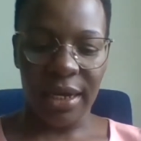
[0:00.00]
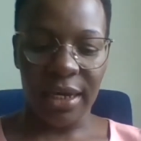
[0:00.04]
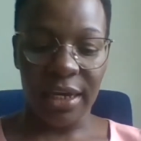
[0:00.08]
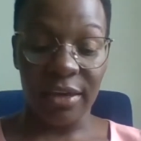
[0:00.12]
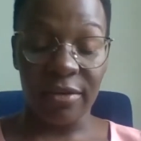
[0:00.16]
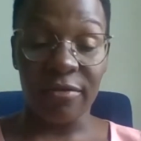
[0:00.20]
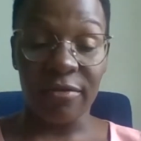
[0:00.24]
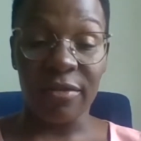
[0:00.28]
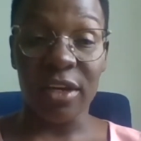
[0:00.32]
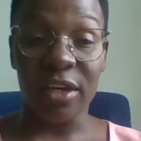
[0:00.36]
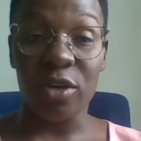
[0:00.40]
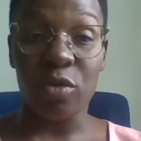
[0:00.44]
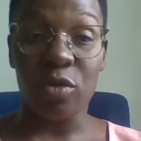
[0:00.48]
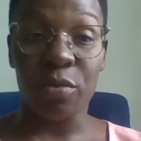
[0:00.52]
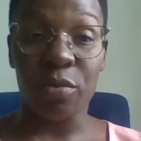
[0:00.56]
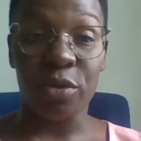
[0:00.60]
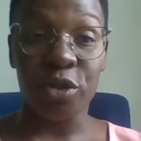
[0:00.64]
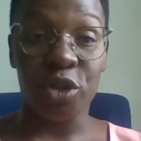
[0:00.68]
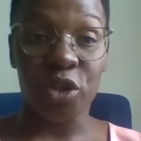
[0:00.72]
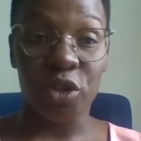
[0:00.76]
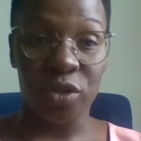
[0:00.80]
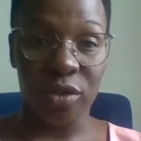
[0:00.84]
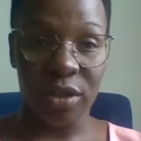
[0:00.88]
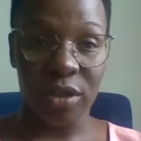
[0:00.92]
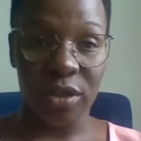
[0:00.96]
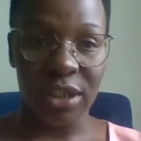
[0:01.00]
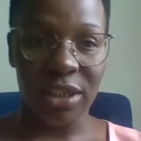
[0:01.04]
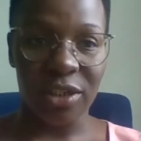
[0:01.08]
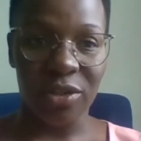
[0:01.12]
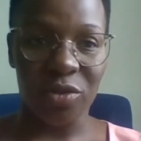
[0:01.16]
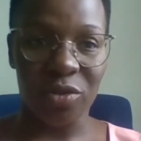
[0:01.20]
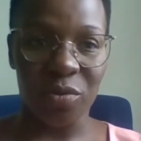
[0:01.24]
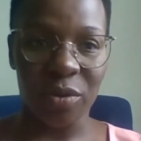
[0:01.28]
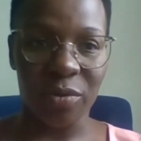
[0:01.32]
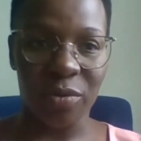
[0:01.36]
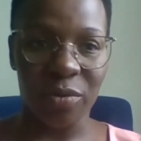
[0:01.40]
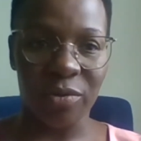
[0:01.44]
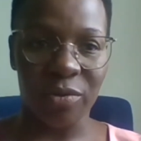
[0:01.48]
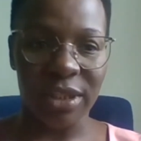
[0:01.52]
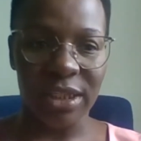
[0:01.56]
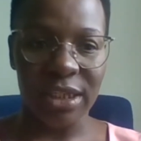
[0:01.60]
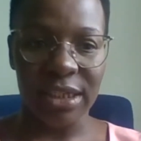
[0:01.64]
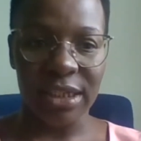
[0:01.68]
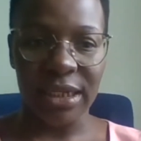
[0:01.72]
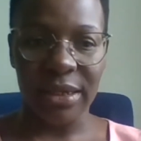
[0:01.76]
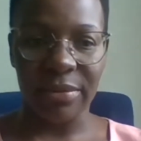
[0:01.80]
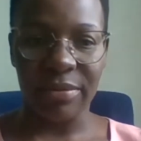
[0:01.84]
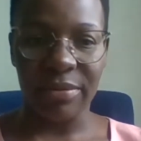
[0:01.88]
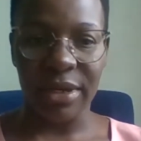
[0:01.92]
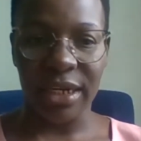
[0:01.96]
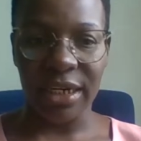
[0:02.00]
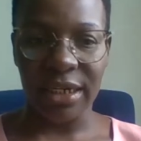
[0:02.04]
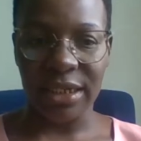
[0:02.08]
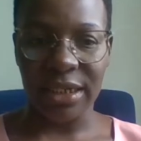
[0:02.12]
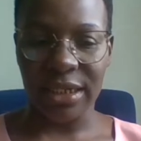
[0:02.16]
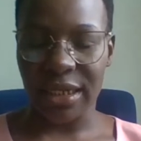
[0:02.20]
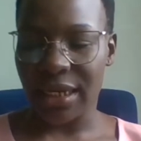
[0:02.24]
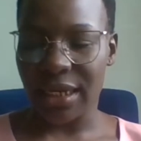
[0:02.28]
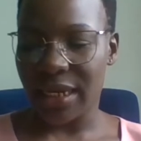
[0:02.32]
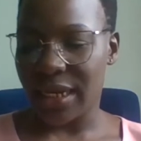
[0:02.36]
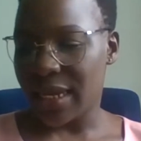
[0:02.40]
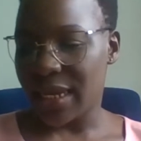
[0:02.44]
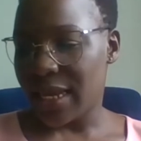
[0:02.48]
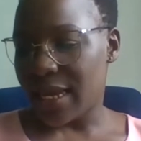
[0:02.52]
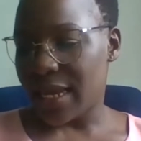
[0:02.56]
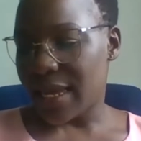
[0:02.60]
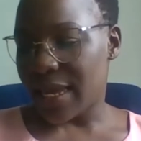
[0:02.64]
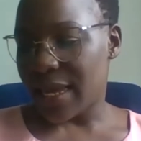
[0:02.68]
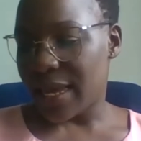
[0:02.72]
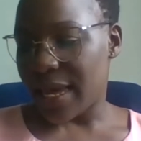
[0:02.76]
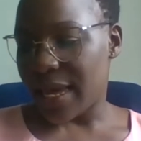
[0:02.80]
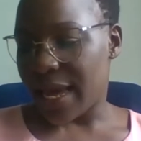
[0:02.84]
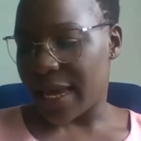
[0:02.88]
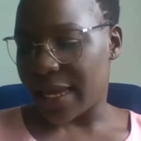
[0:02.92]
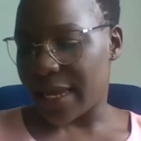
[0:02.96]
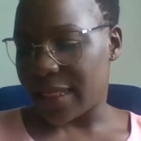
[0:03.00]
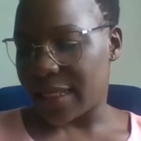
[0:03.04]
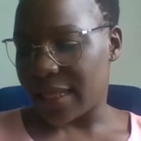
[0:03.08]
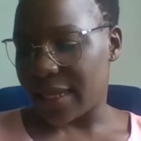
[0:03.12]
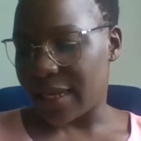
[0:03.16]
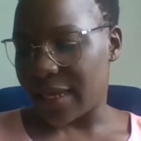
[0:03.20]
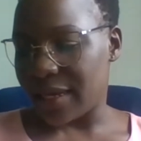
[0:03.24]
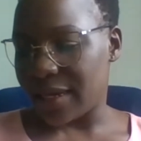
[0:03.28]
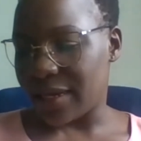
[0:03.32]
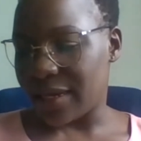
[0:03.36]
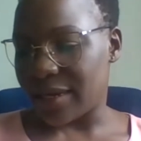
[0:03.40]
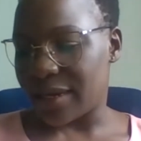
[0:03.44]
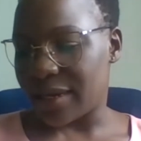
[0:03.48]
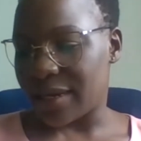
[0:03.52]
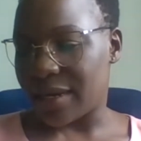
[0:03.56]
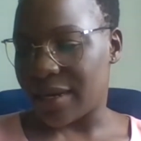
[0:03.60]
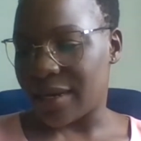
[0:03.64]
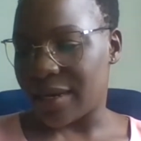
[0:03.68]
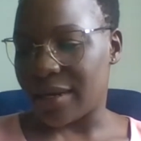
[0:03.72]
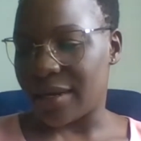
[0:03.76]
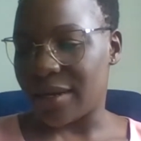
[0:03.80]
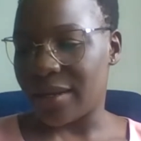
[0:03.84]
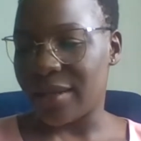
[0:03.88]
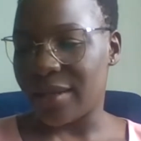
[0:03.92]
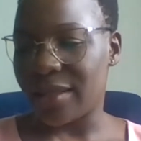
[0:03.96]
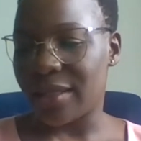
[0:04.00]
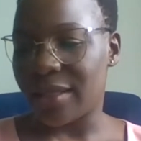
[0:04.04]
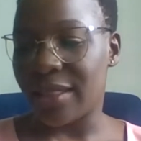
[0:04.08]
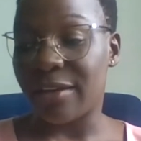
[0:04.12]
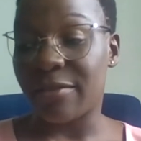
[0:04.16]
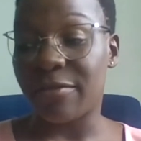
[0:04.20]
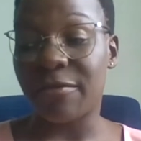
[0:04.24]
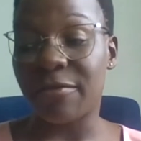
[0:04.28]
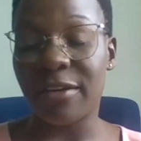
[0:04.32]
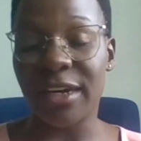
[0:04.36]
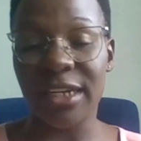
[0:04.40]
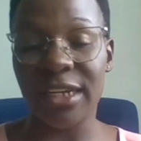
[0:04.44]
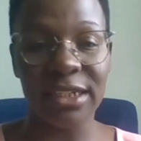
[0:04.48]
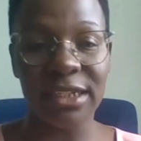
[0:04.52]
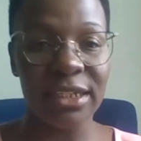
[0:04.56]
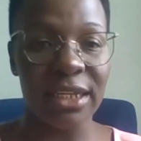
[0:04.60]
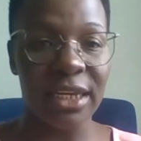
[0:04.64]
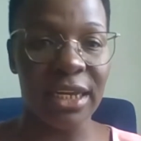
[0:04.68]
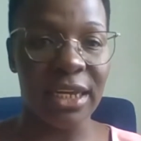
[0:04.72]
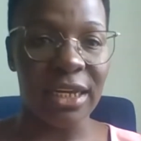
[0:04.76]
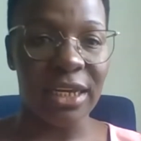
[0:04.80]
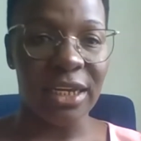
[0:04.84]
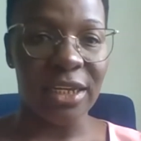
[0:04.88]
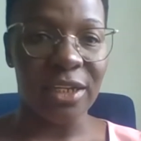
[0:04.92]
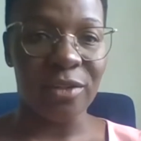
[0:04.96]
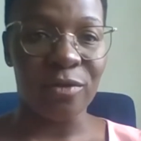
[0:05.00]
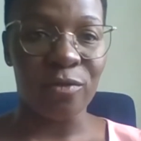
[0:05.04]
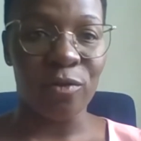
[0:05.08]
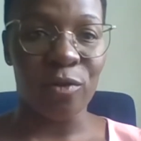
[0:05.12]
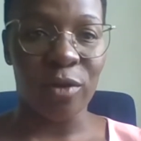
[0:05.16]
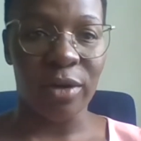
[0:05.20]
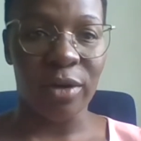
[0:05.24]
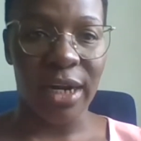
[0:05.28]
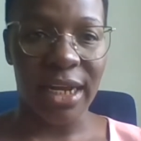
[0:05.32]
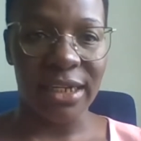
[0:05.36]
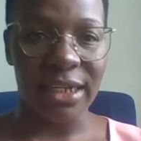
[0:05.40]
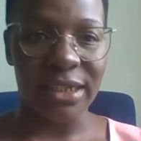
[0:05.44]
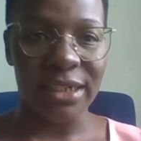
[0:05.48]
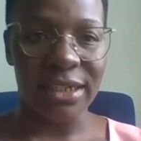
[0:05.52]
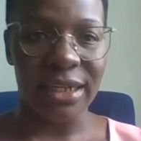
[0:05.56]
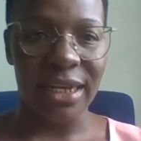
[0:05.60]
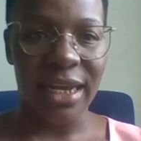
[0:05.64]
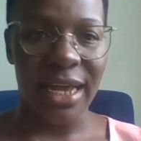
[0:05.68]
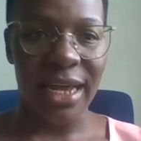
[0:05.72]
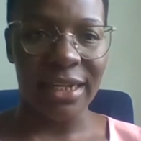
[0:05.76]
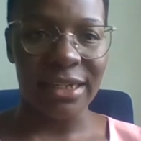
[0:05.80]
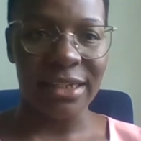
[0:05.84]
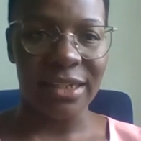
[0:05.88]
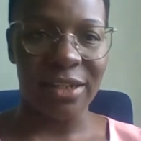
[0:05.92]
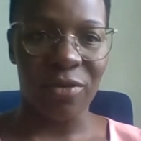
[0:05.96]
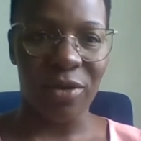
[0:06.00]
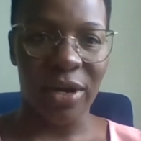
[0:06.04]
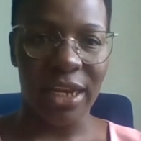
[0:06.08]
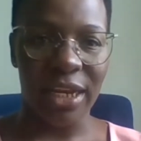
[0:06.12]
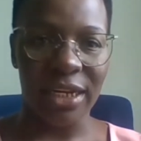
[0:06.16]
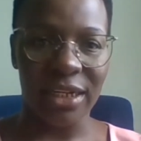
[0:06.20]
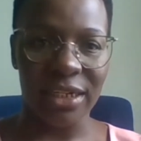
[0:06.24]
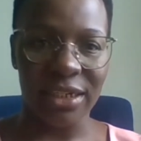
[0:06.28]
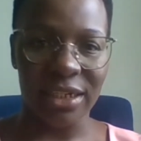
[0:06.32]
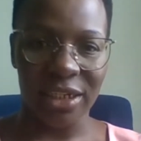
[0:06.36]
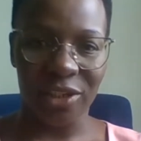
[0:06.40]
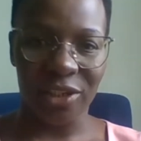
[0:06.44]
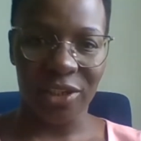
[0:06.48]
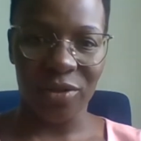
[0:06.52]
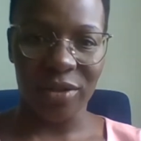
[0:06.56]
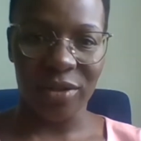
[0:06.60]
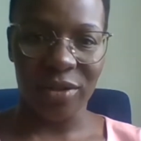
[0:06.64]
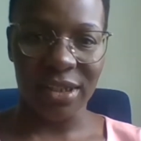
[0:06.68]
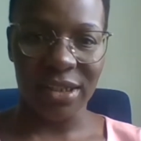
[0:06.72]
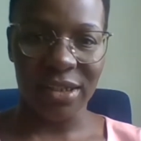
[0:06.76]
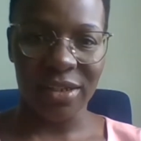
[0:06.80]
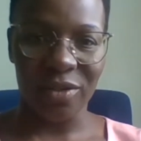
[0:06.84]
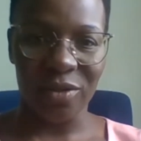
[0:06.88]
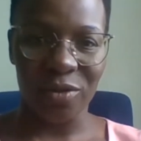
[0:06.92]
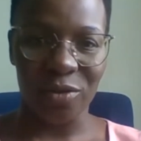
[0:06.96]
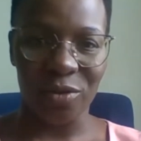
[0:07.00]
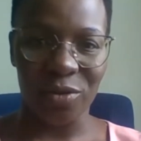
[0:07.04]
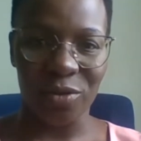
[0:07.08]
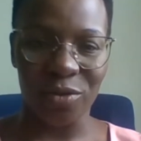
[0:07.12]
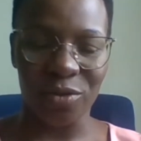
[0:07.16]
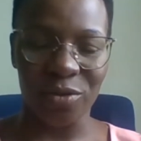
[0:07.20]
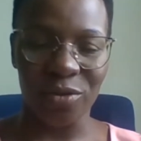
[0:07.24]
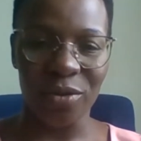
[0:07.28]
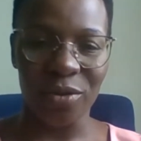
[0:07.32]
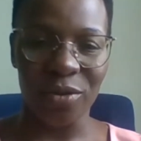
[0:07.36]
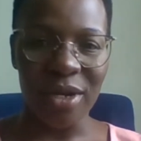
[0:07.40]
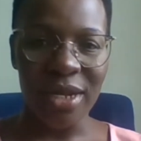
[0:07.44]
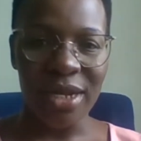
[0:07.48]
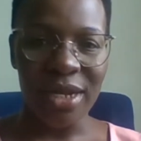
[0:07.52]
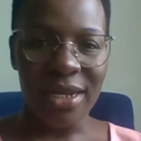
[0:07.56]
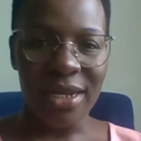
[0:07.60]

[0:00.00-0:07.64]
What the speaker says: giving opportunity to people with disability, I think the first thing is for us as the organizations to